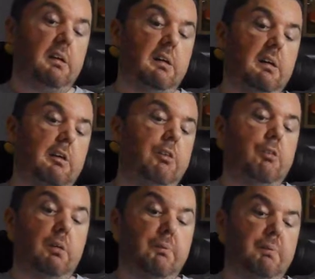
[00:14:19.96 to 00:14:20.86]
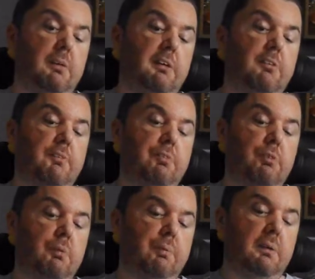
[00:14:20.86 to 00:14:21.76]
Enjoy a bite of
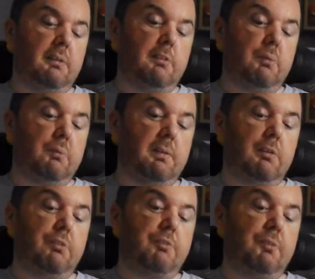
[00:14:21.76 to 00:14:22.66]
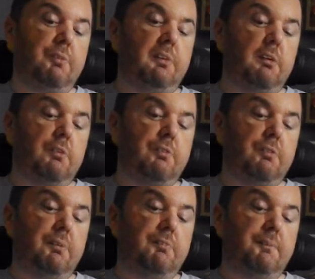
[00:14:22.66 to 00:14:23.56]
tropics with this fruity
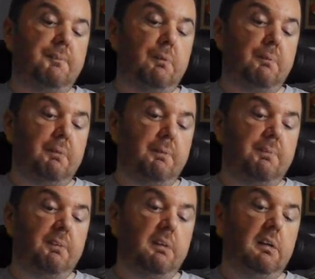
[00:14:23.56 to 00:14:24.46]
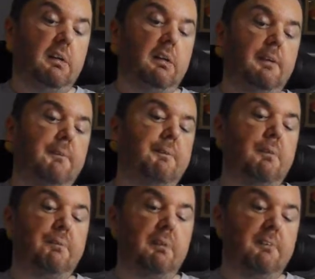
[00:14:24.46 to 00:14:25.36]
offering from Bourbon. The
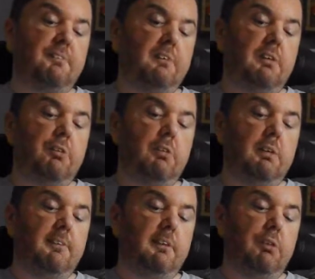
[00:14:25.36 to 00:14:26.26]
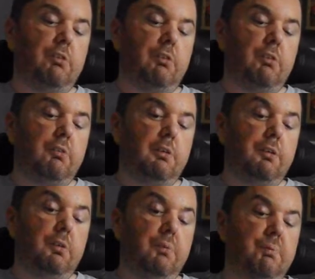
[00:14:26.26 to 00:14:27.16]
popular franchise introduced a
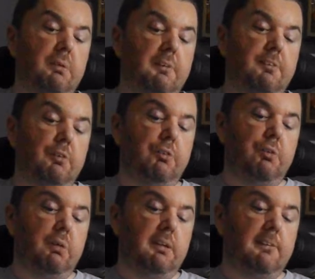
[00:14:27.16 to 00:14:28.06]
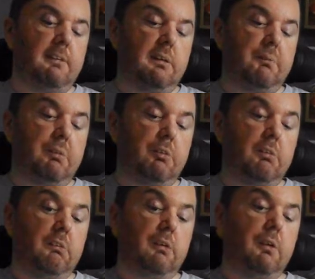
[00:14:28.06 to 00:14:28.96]
new bite-sized cookie sandwich
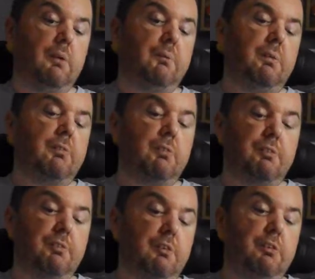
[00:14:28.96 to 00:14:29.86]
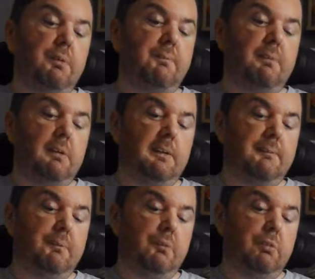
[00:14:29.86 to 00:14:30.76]
with a refreshing
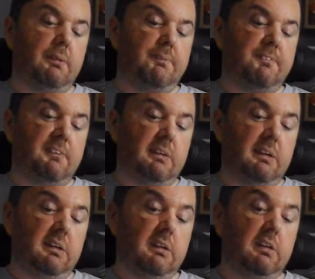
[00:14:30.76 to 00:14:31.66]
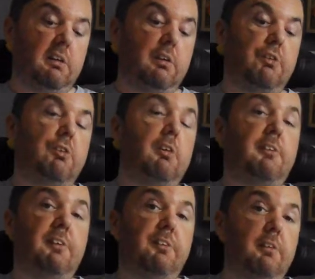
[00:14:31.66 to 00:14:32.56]
pineapple cream filling just
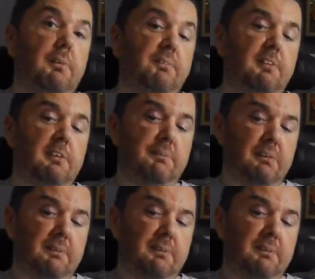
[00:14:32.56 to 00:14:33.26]
in time for summer.